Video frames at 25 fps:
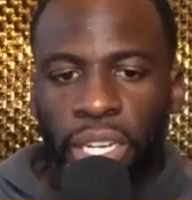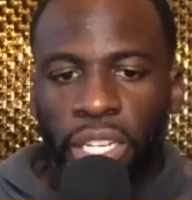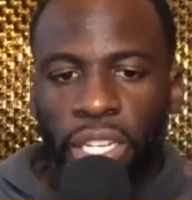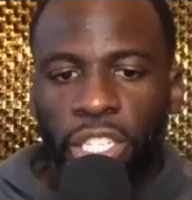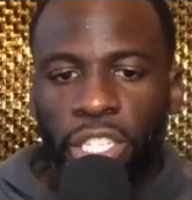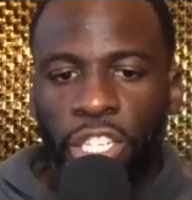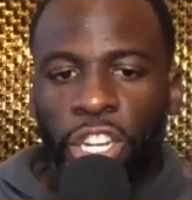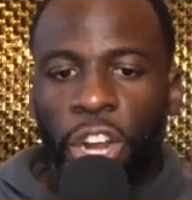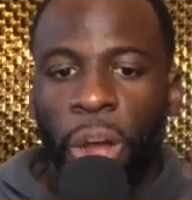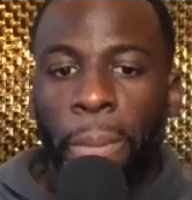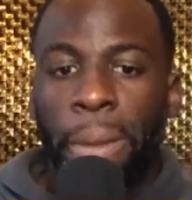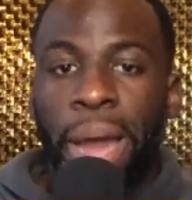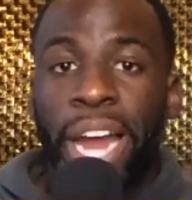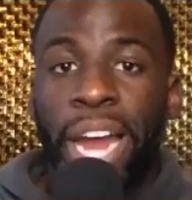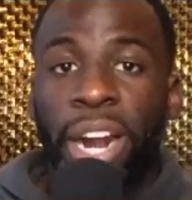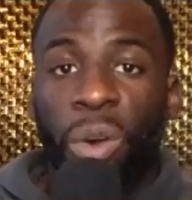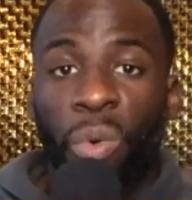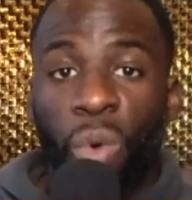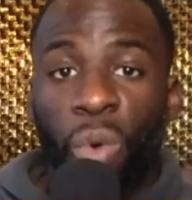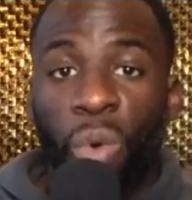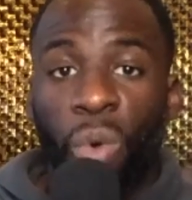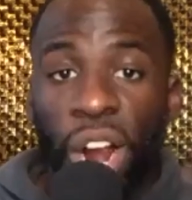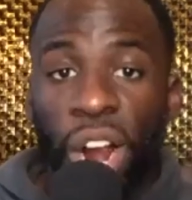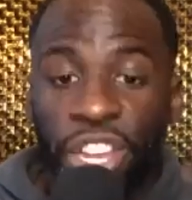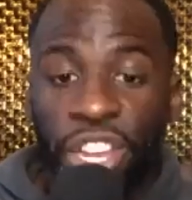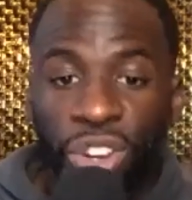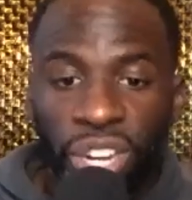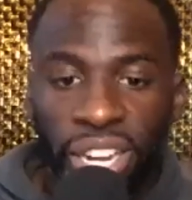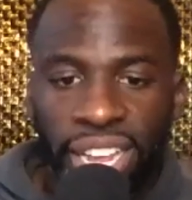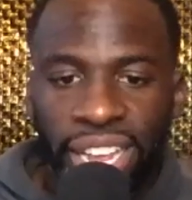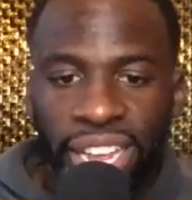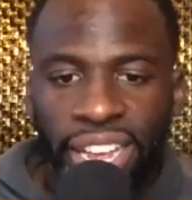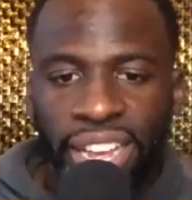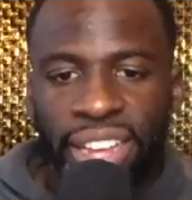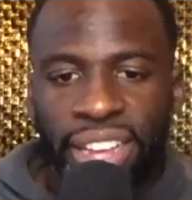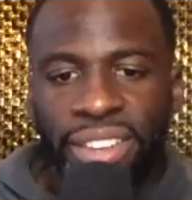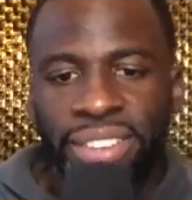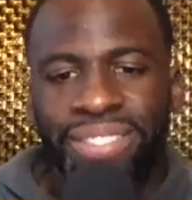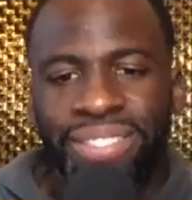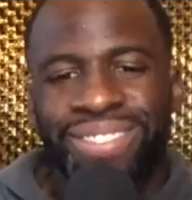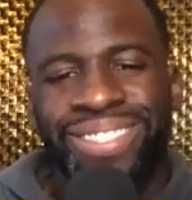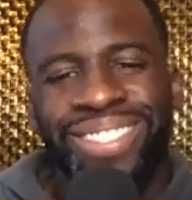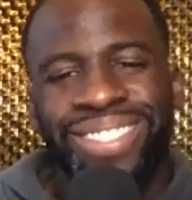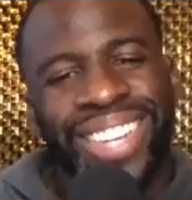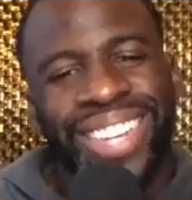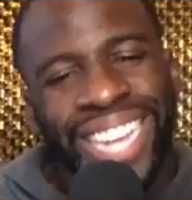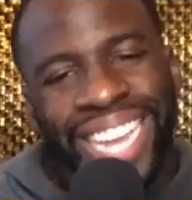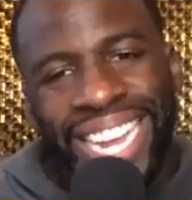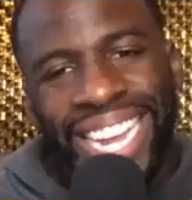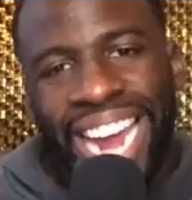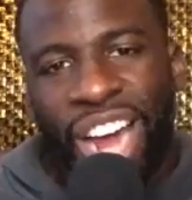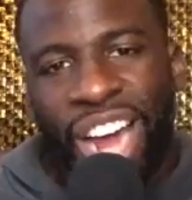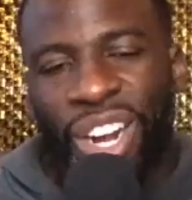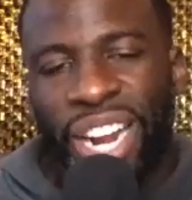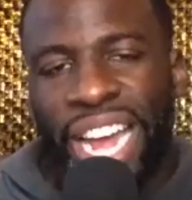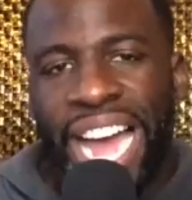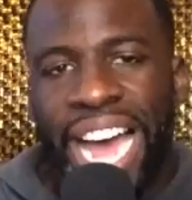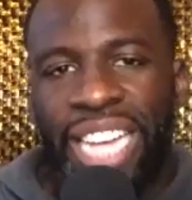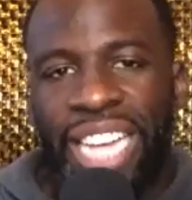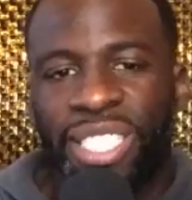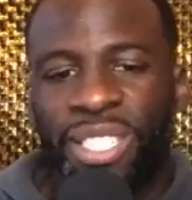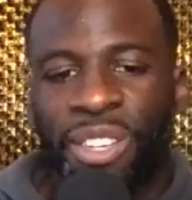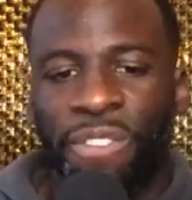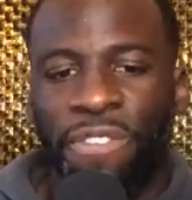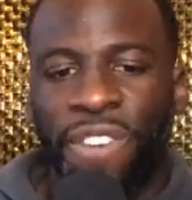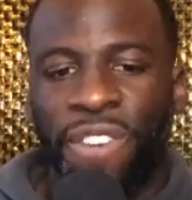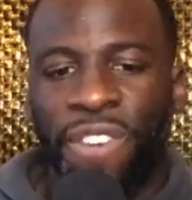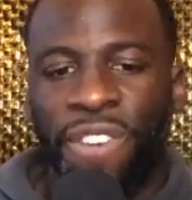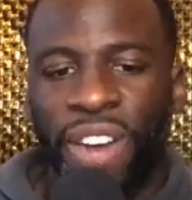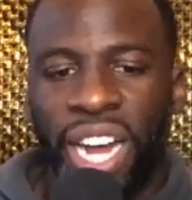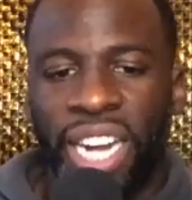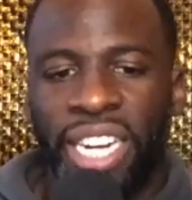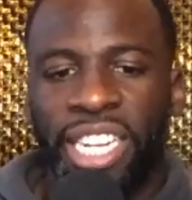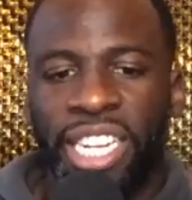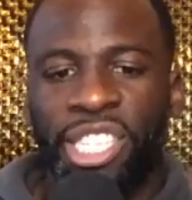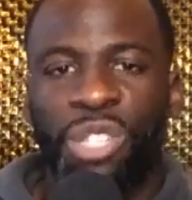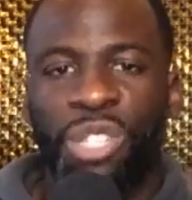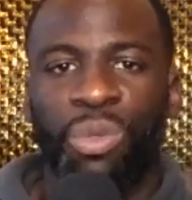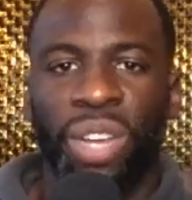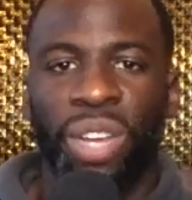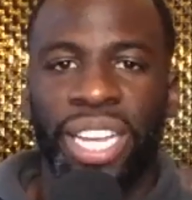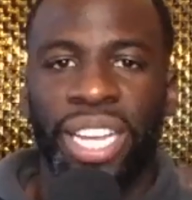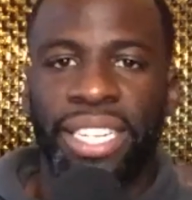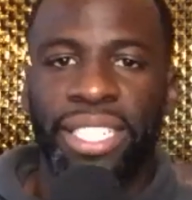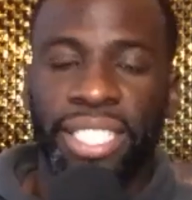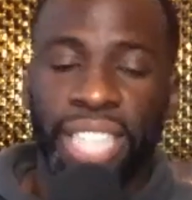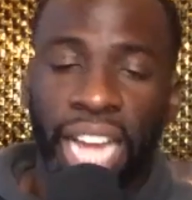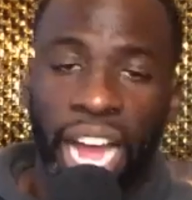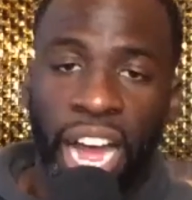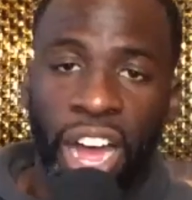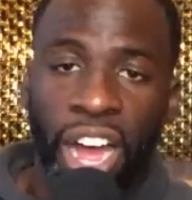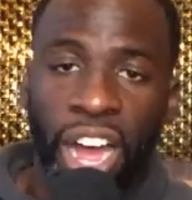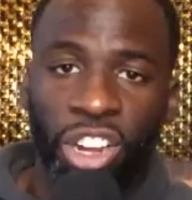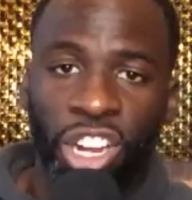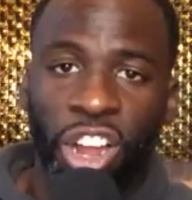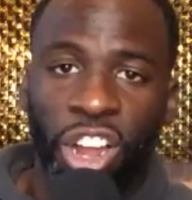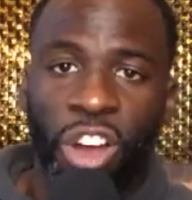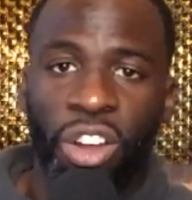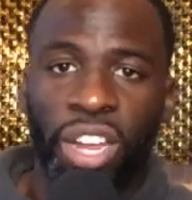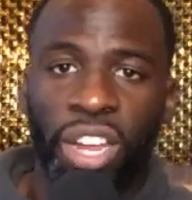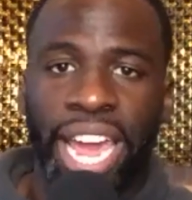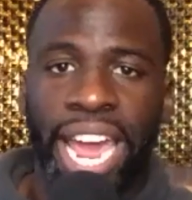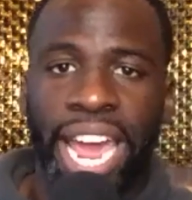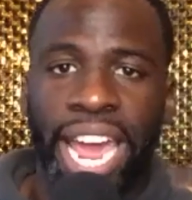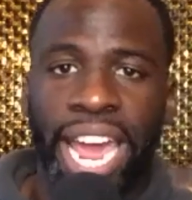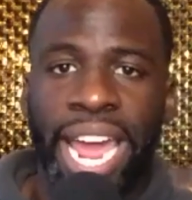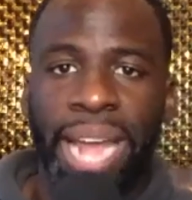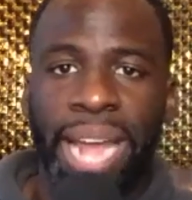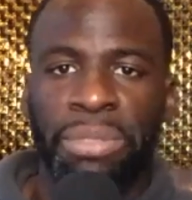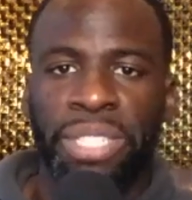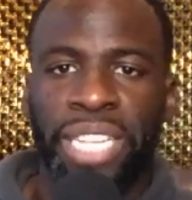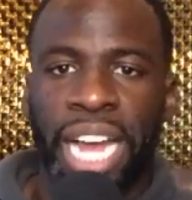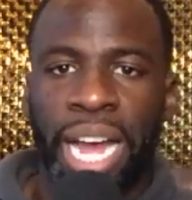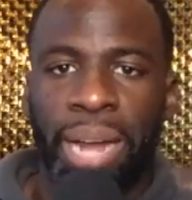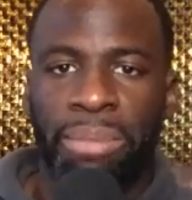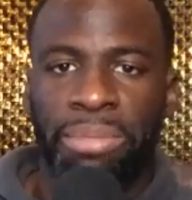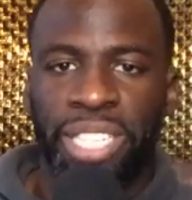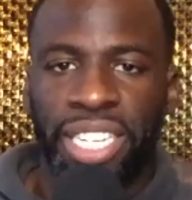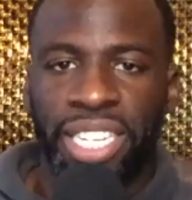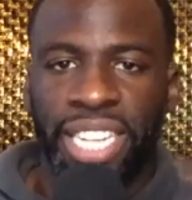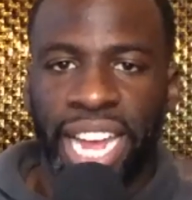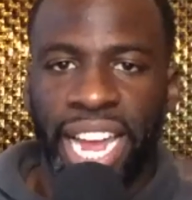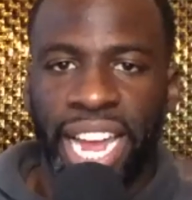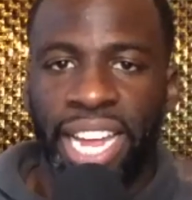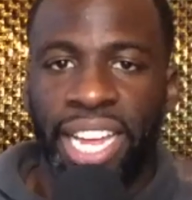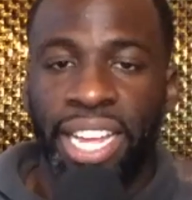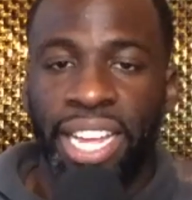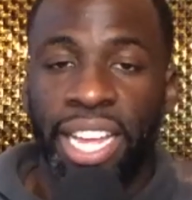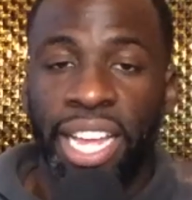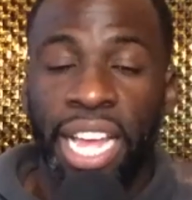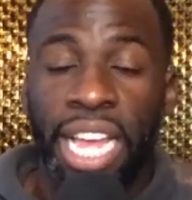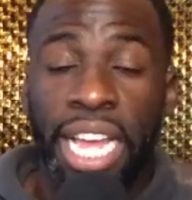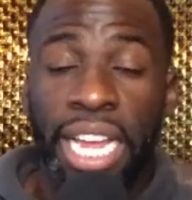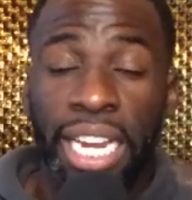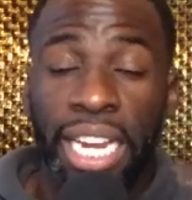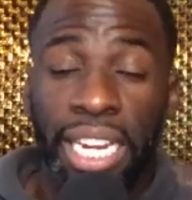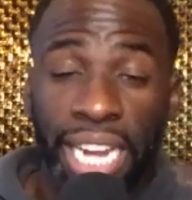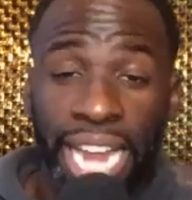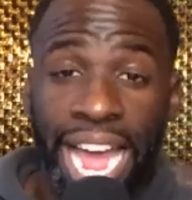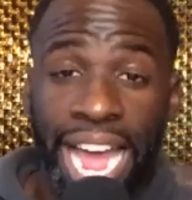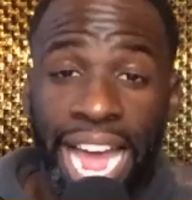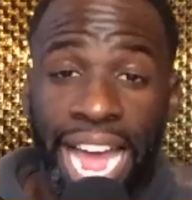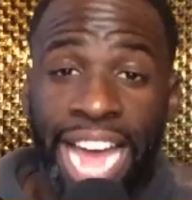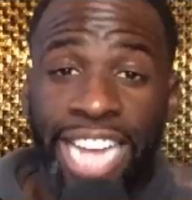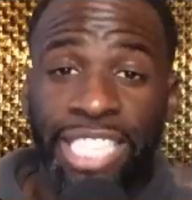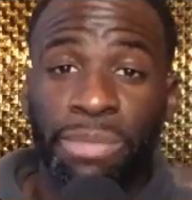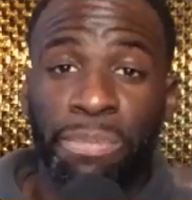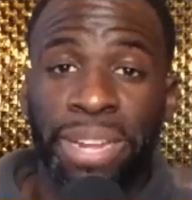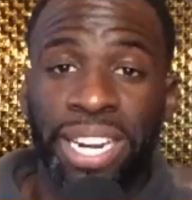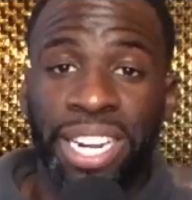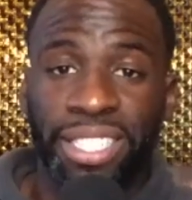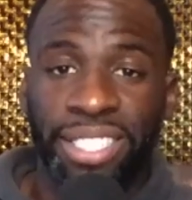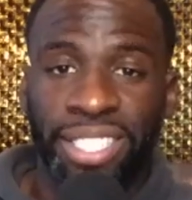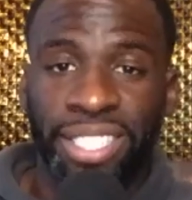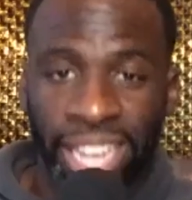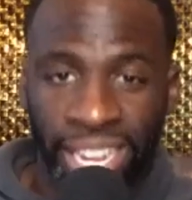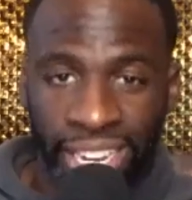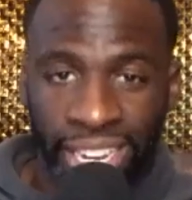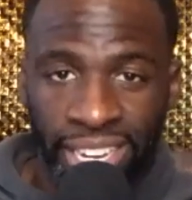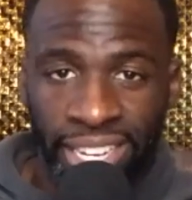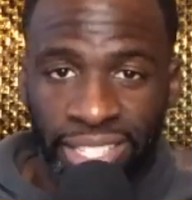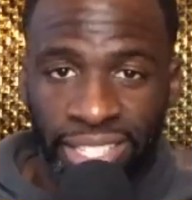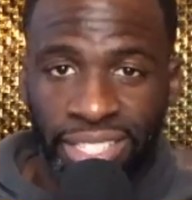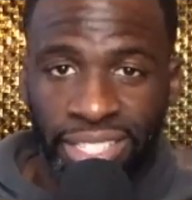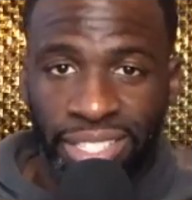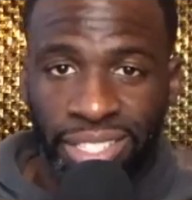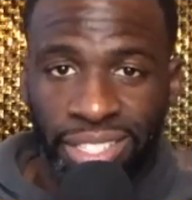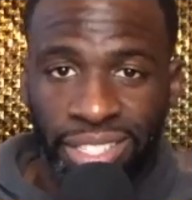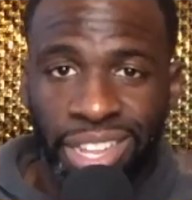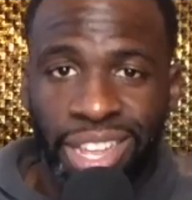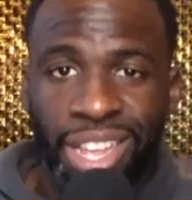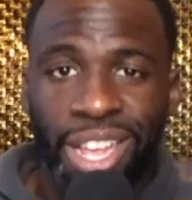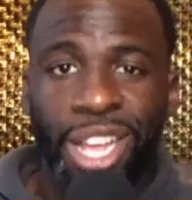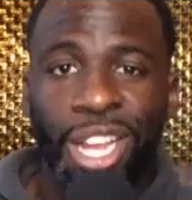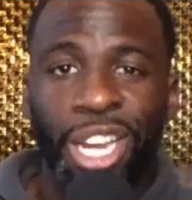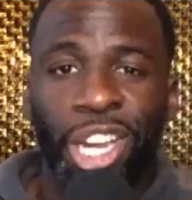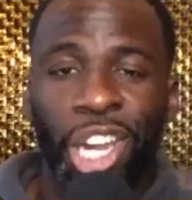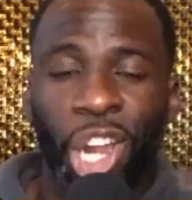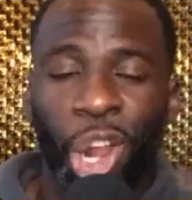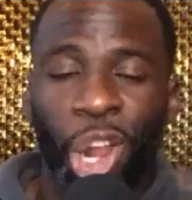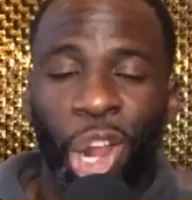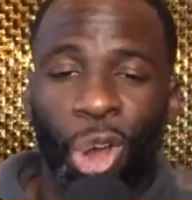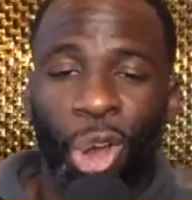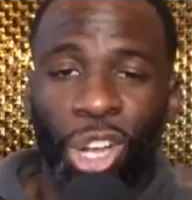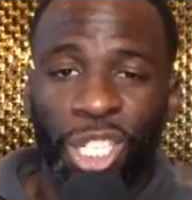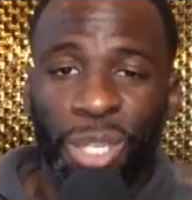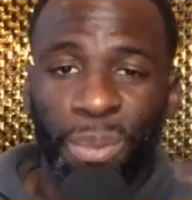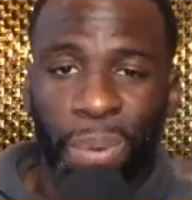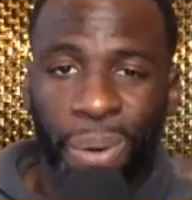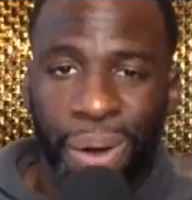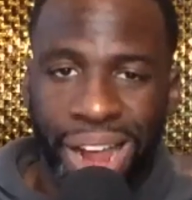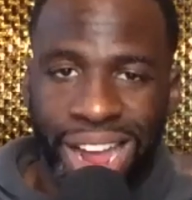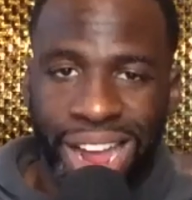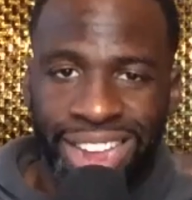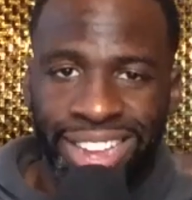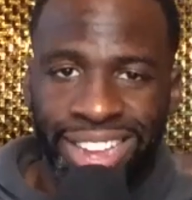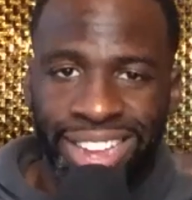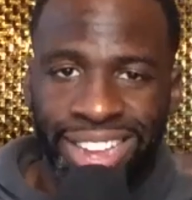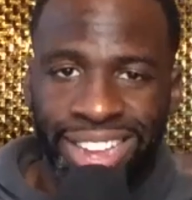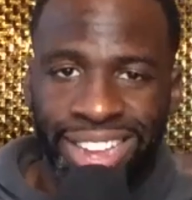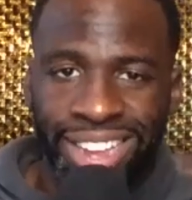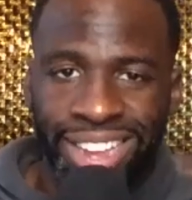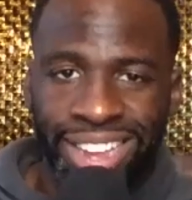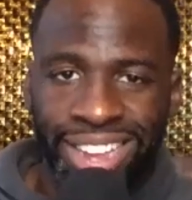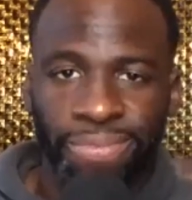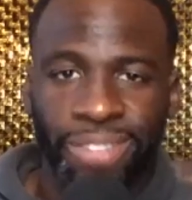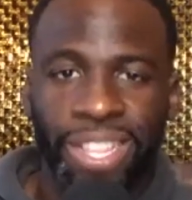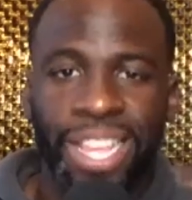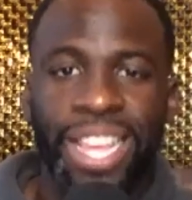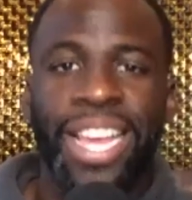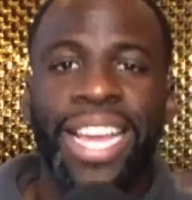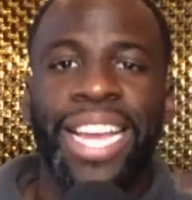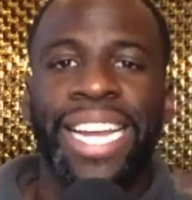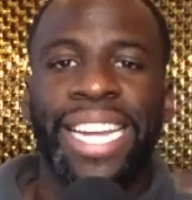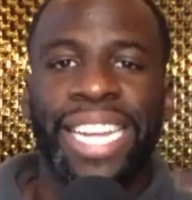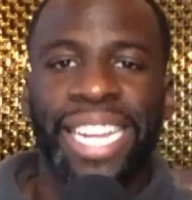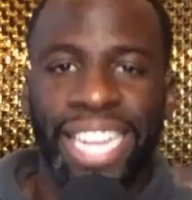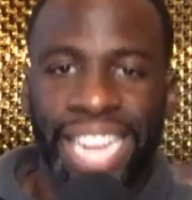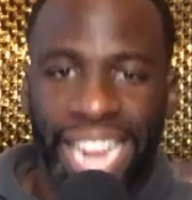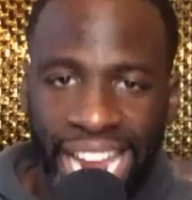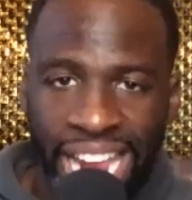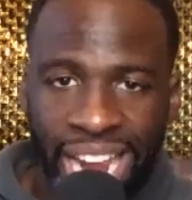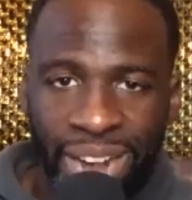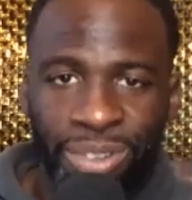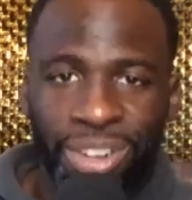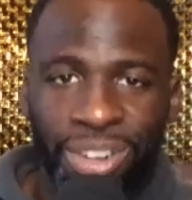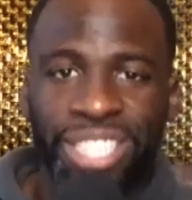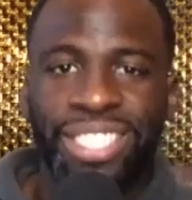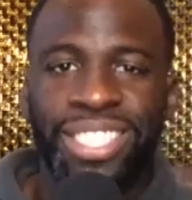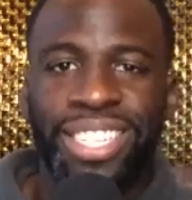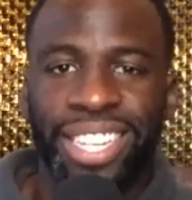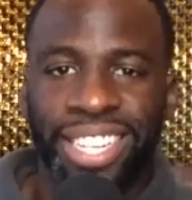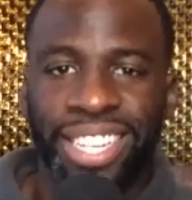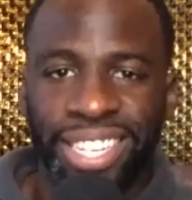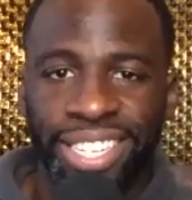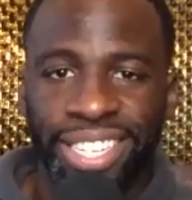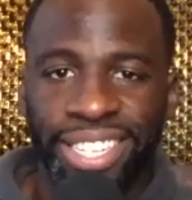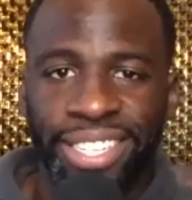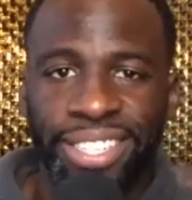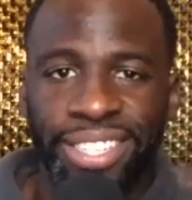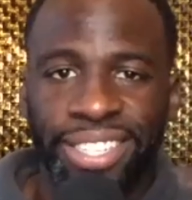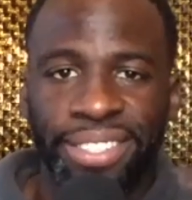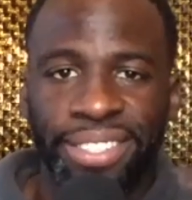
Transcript: No matter where you live, get out and have some fun this week. Download Game Time today. Last minute tickets, lowest price, guaranteed.